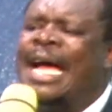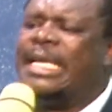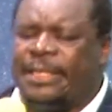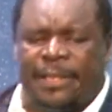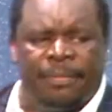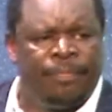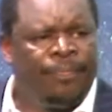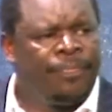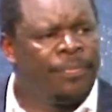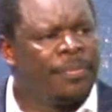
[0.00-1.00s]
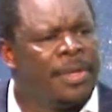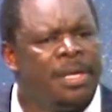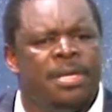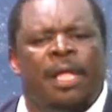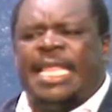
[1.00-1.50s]
night.
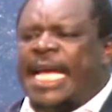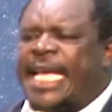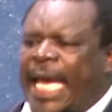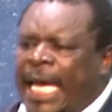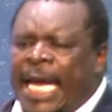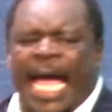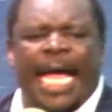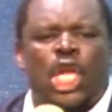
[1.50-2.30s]
The king